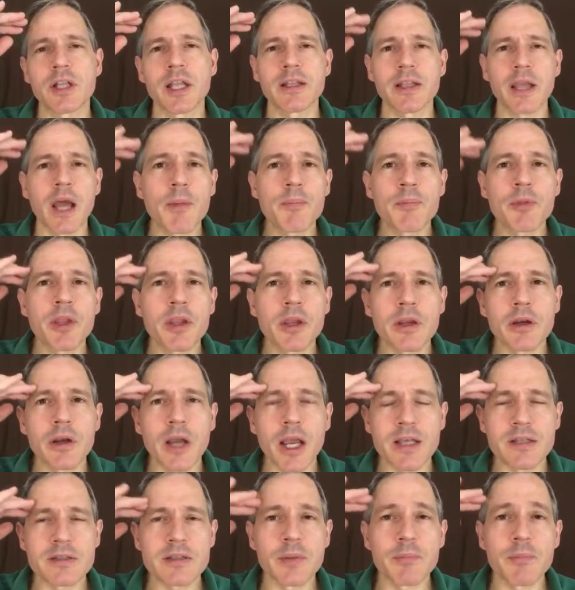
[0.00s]
gland up here
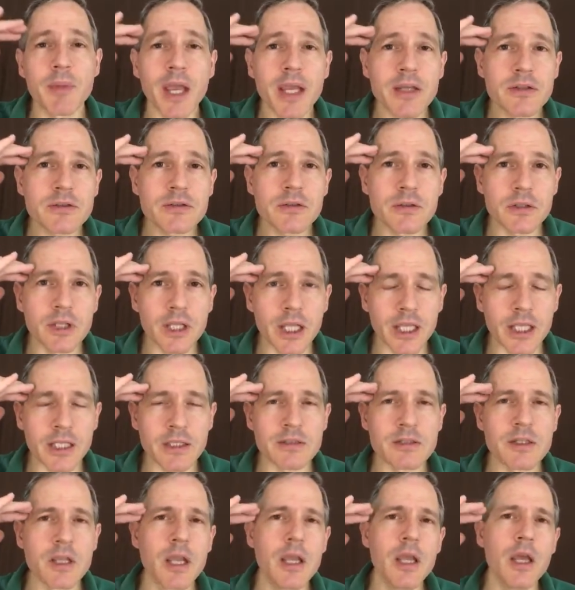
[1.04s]
as the master
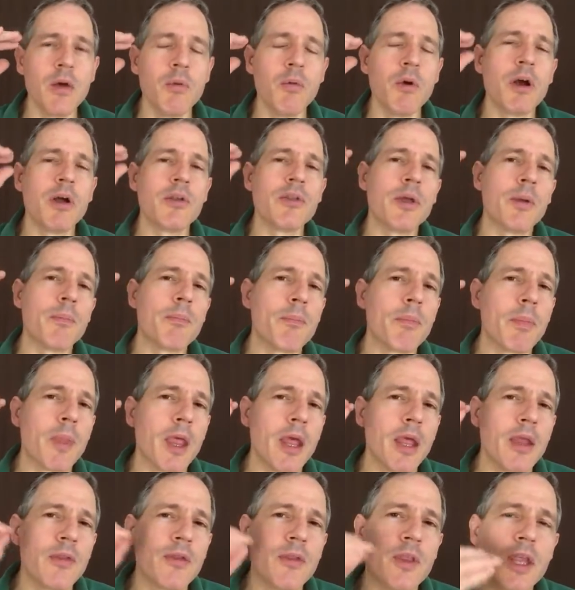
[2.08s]
glands. Well, the
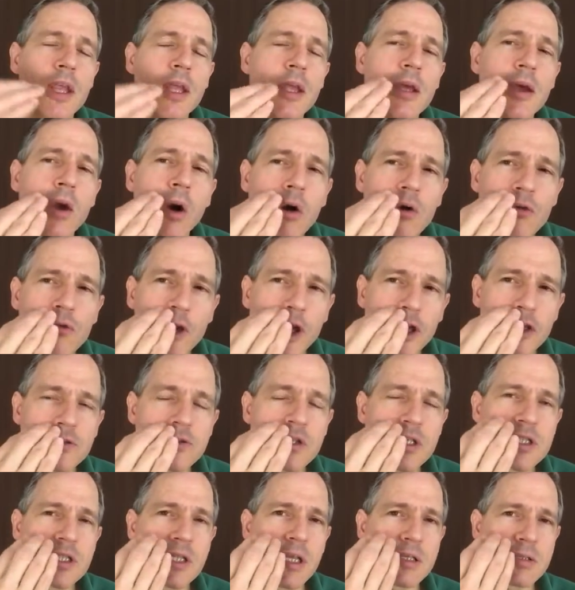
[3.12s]
the
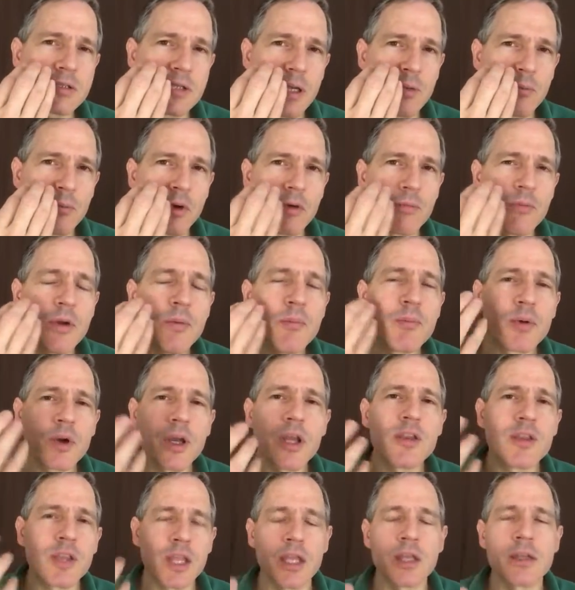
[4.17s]
olfactory system, when we
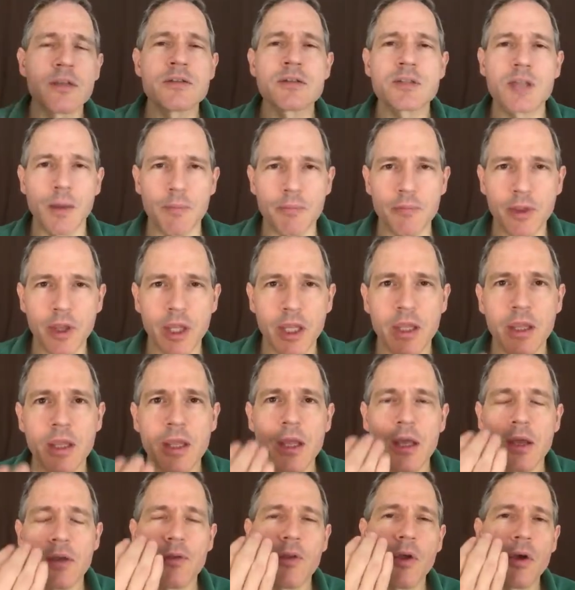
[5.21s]
breathe in something,
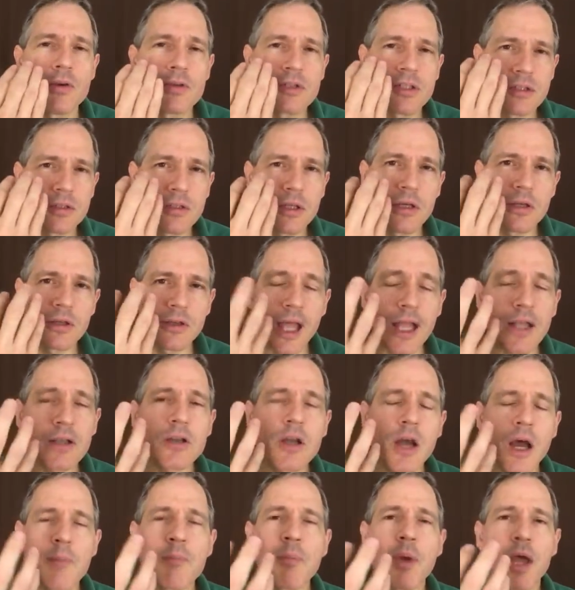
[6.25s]
those the, that
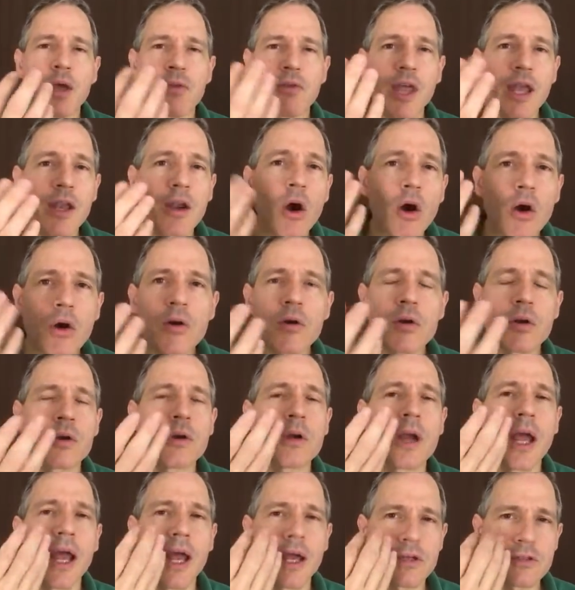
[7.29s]
compound, that
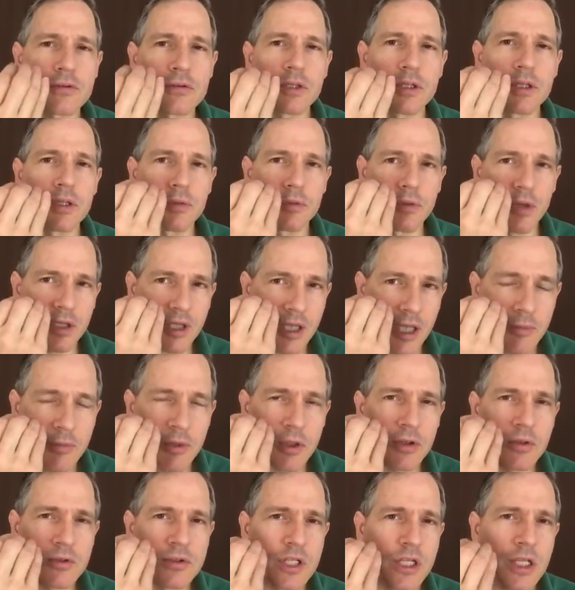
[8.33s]
odor, actually, the, the,
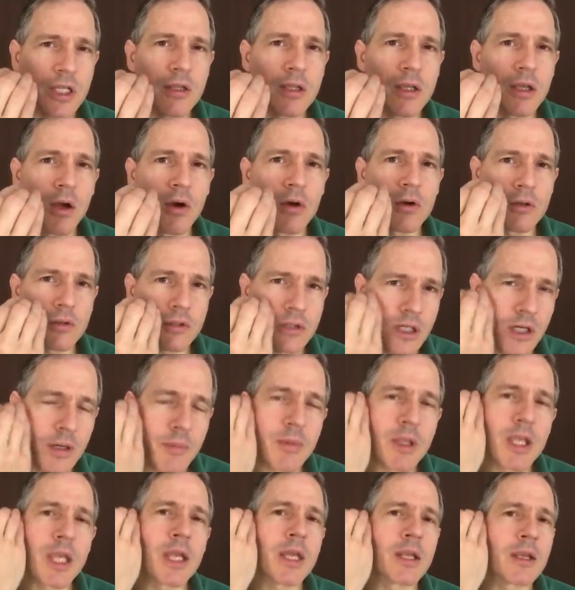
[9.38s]
chemicals in the odor
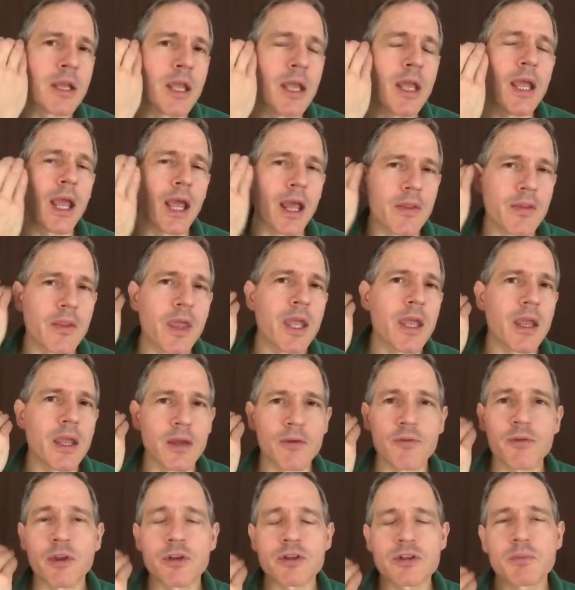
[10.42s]
come in, and they,
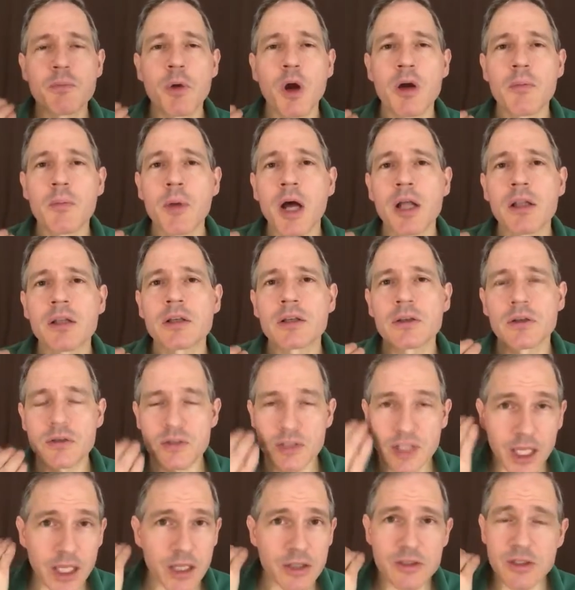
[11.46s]
if they're small
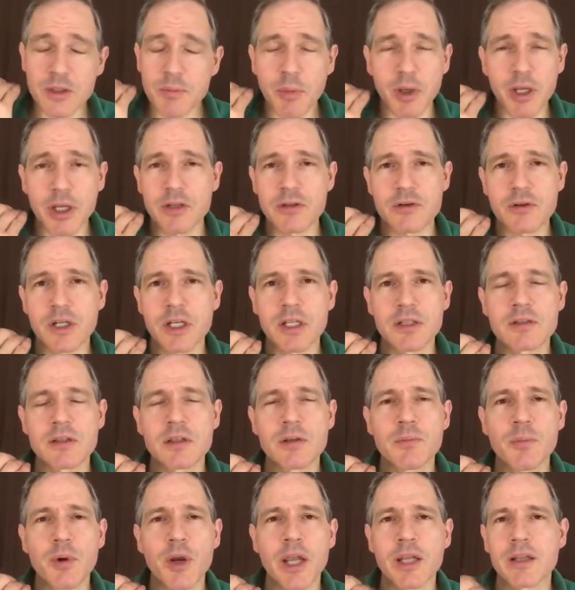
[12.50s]
molecules, they actually penetrate
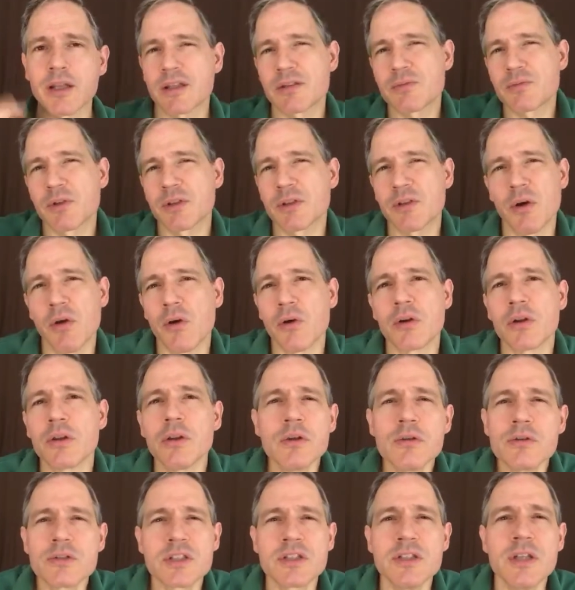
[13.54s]
into the brain. That's what the whole
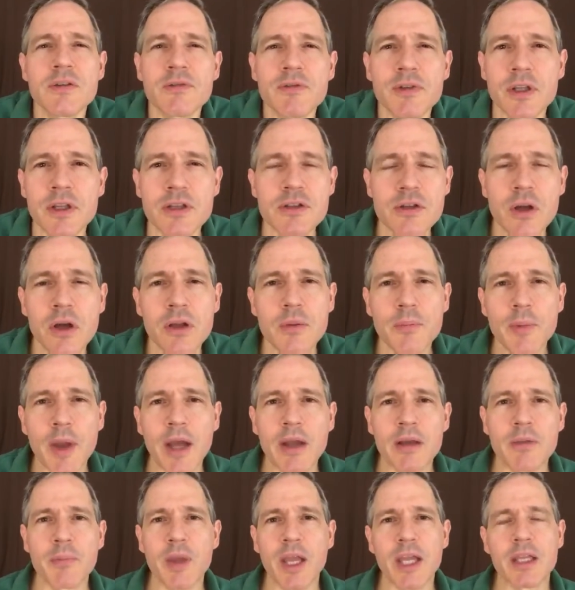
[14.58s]
glue sniffing is all
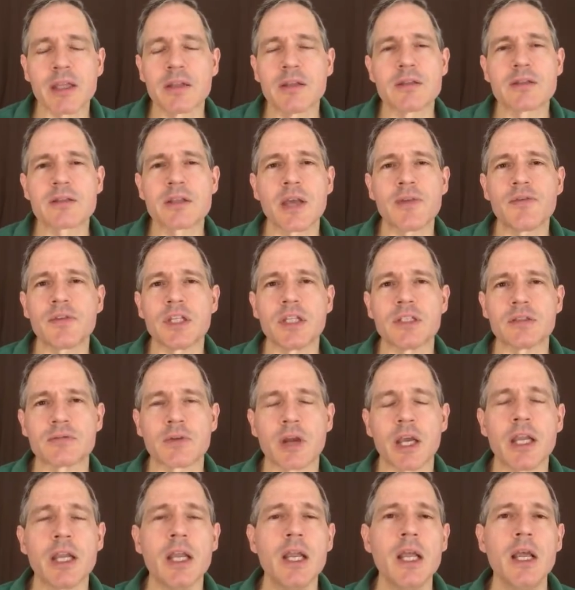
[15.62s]
about back in the 70s,
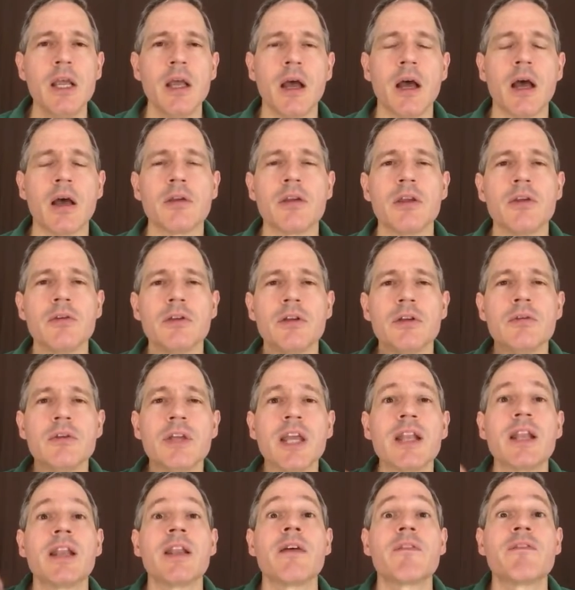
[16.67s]
right? Uh, you, you
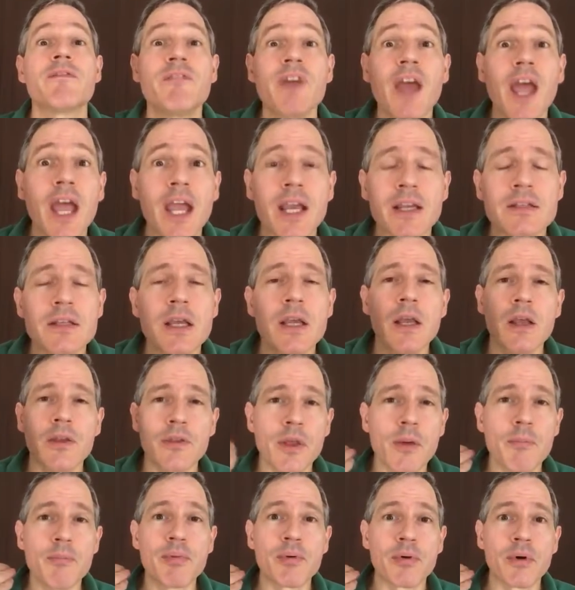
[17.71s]
get an effect,
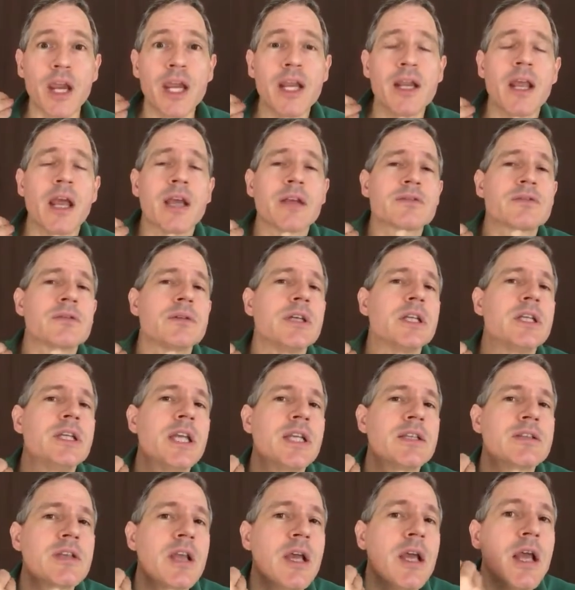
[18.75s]
the brain actually
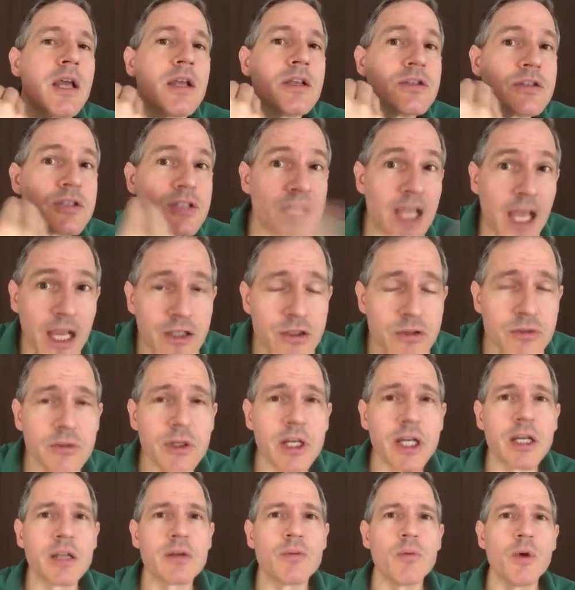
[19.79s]
gets
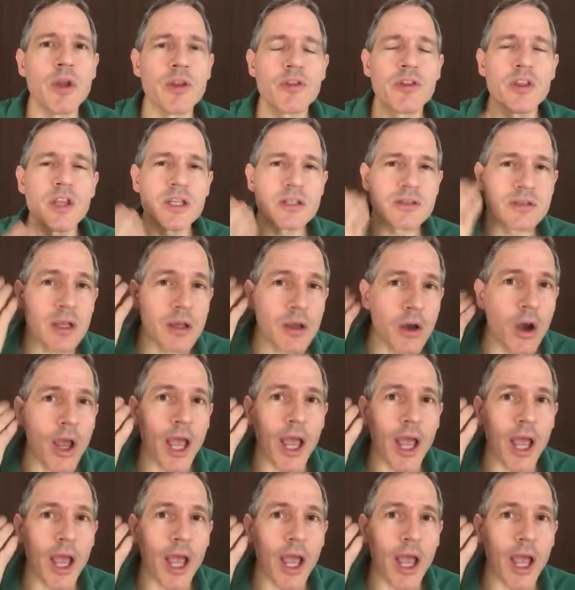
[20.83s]
saturated with these